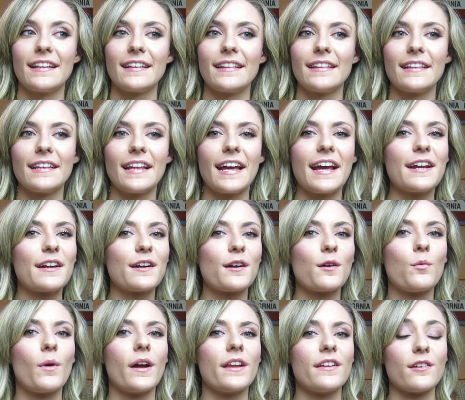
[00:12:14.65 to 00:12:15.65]

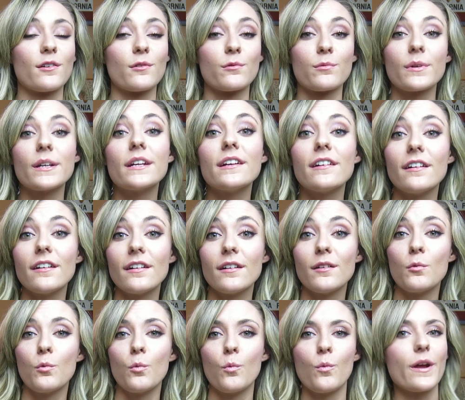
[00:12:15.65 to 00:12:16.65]
later when your
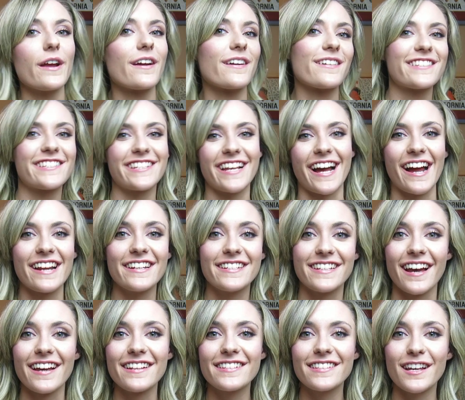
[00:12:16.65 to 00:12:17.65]
real weird side
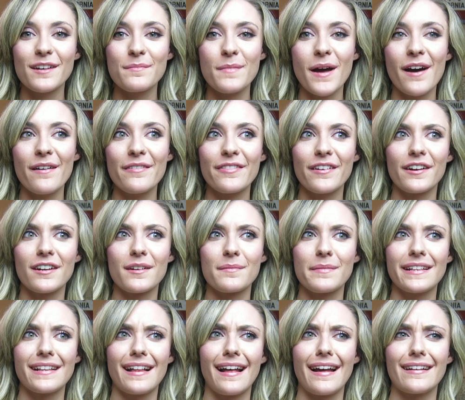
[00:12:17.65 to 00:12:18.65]
does come out, they're gonna
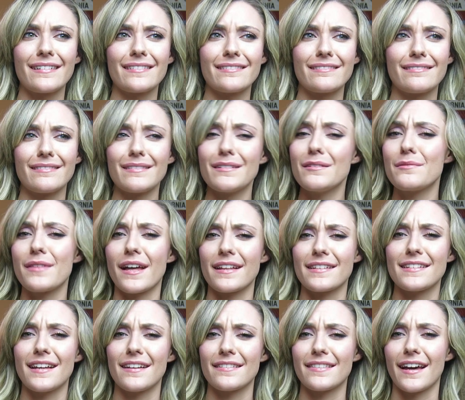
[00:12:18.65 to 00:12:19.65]
be like, ooh,
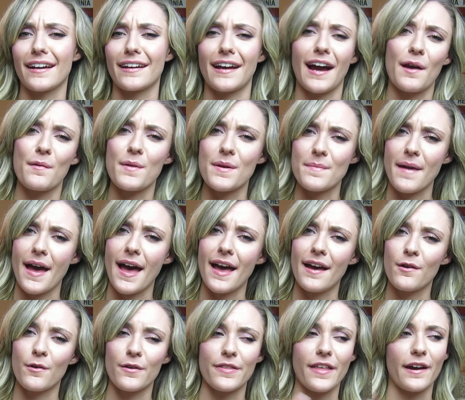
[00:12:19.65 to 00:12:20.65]
that's not that guy we
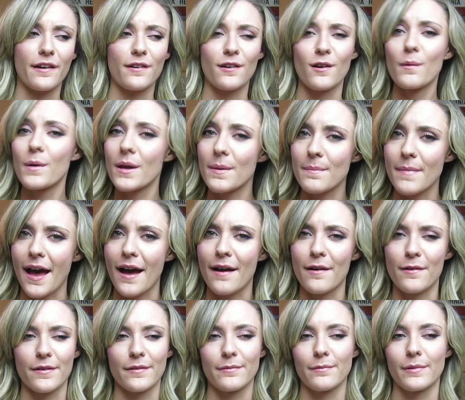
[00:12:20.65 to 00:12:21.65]
met, or that girl we
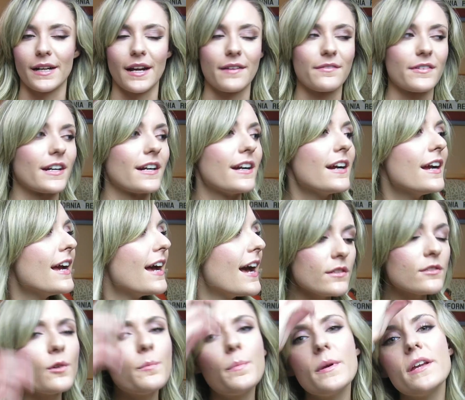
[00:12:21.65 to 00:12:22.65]
met, or whatever.
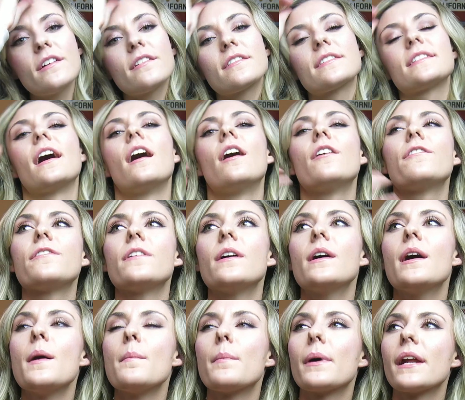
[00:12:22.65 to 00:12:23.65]
So be yourself,
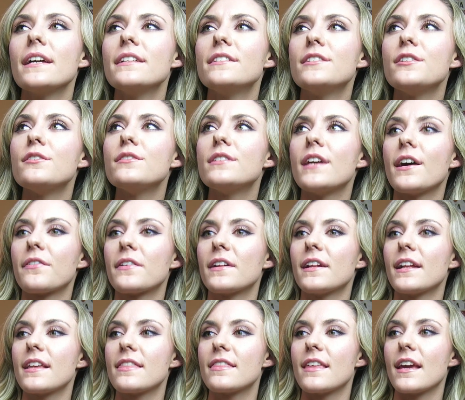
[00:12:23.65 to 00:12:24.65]
but I do
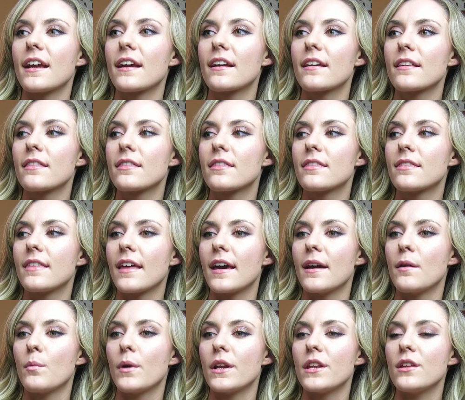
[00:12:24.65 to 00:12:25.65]
definitely think
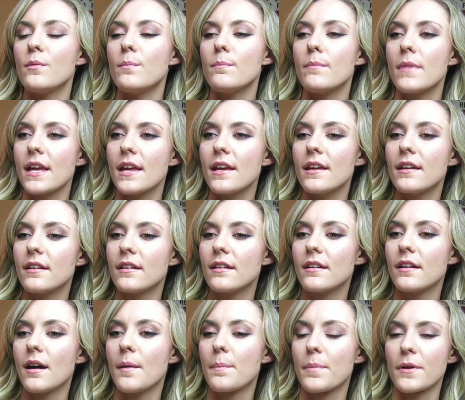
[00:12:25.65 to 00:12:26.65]
that when you meet
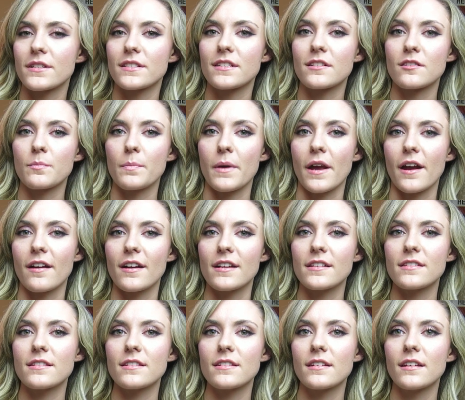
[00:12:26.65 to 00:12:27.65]
a person's
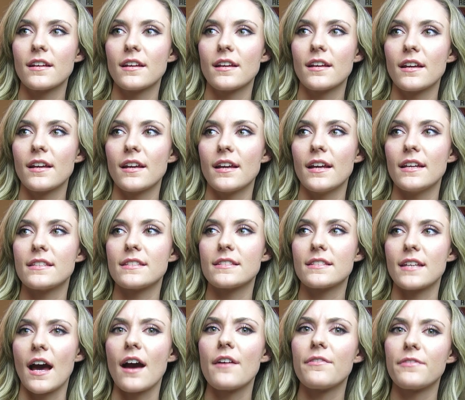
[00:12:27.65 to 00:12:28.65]
parents, it's
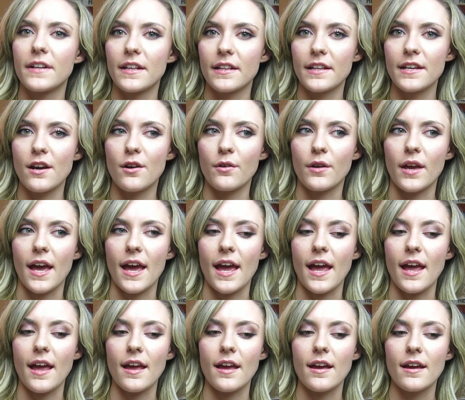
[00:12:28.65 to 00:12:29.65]
definitely
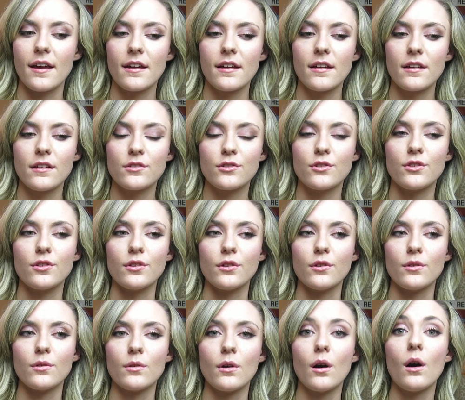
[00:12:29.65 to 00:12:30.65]
okay
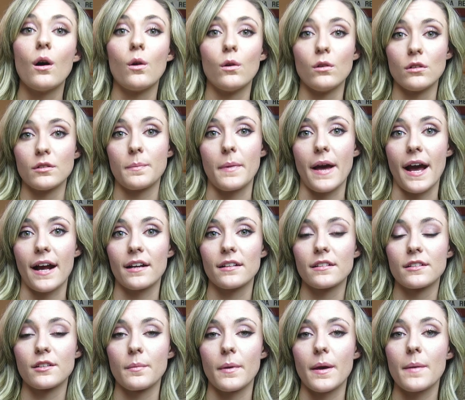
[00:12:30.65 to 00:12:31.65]
to hold back a
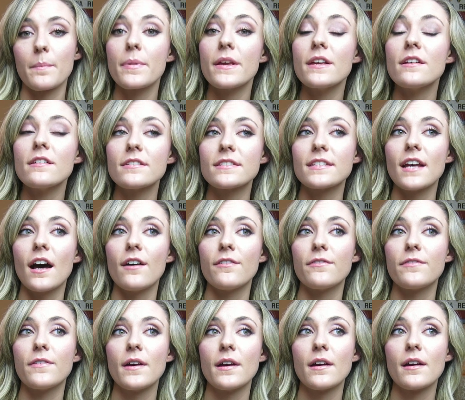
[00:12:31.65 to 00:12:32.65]
little bit. Be
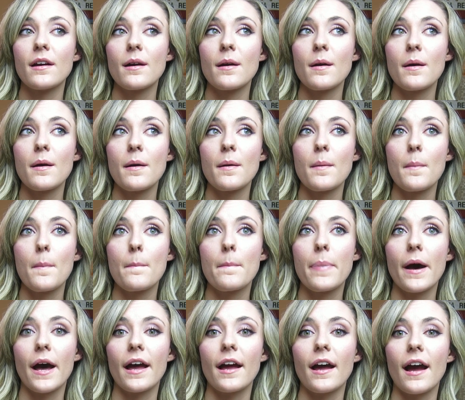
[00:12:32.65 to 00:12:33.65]
yourself,
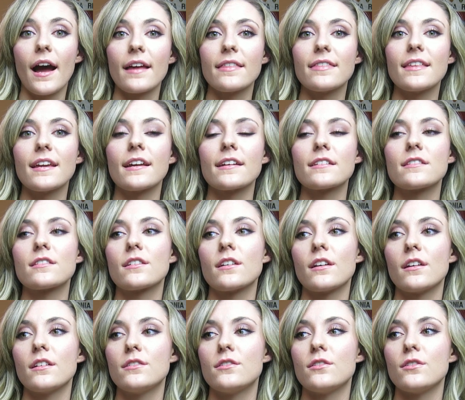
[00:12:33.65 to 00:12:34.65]
but I think it's
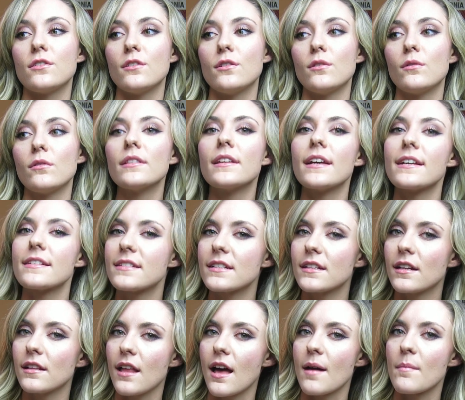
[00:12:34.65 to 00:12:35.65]
good to
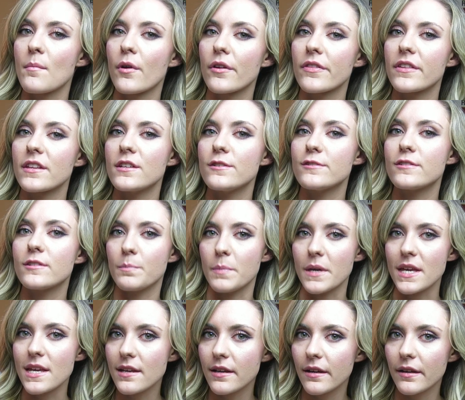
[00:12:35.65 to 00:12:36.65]
listen a lot more than you
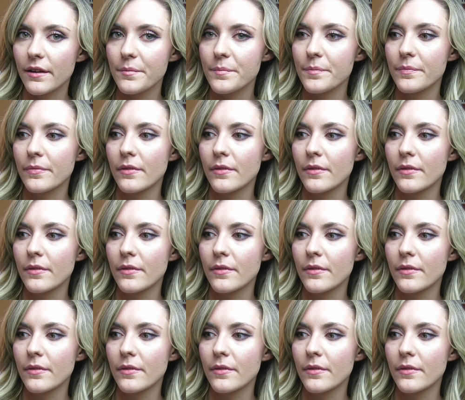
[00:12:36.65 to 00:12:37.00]
speak,